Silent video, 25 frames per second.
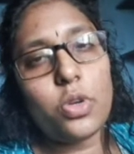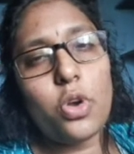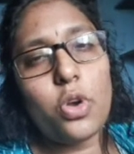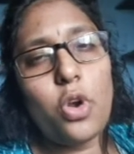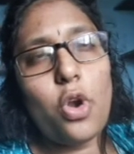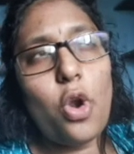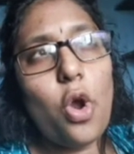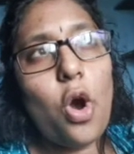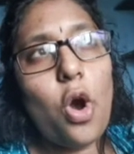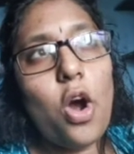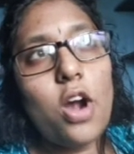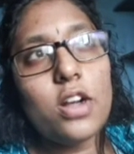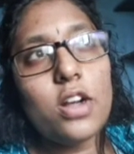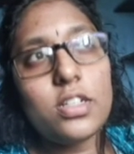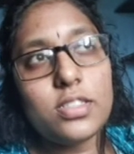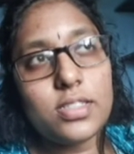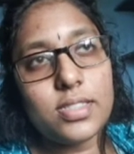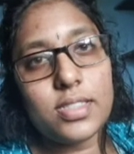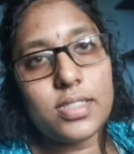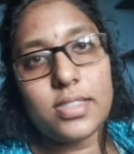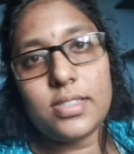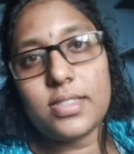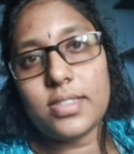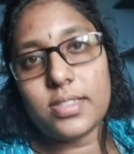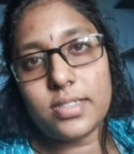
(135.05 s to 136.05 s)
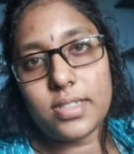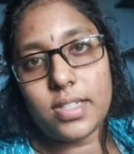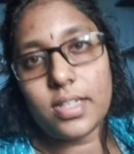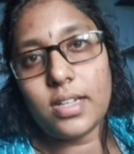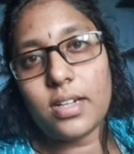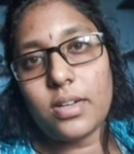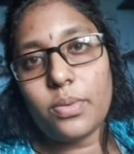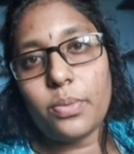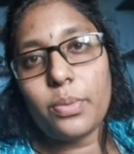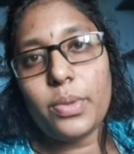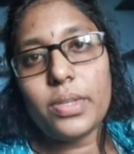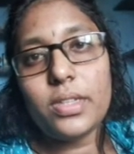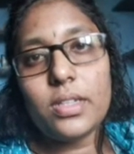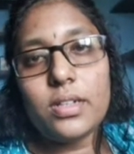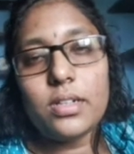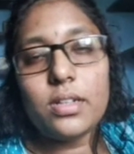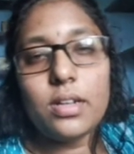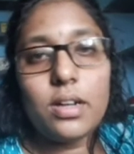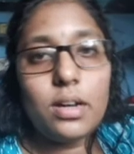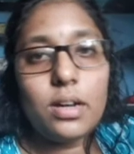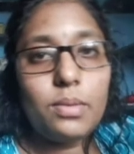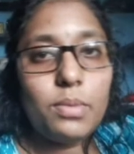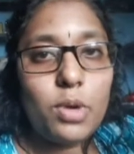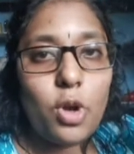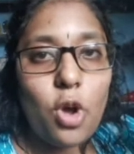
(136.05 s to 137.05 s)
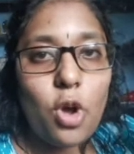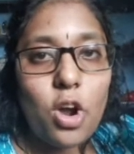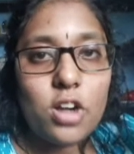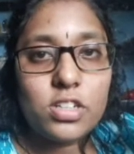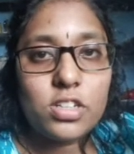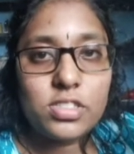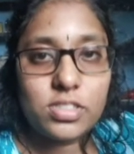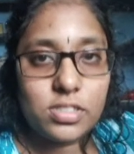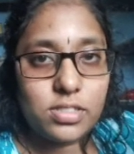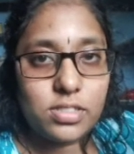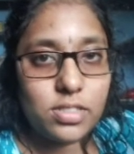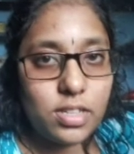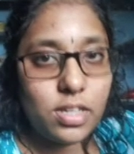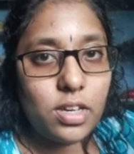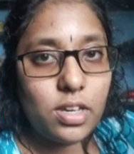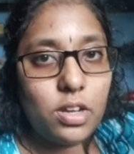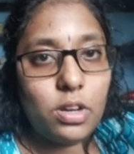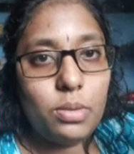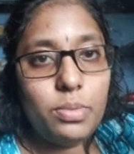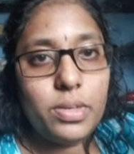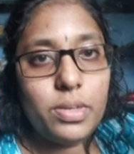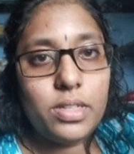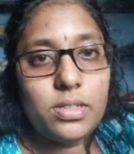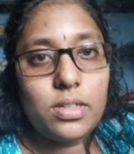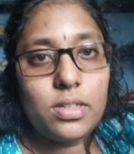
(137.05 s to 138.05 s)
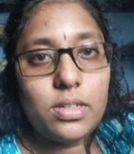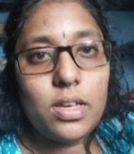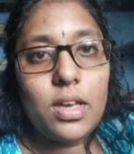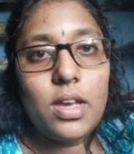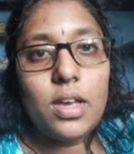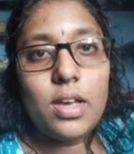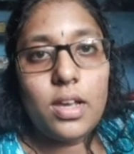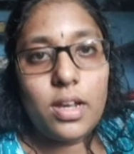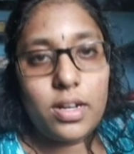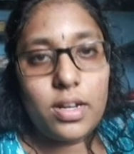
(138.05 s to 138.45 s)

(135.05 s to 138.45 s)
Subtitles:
So non-synthetic, with the term non-synthetic you will be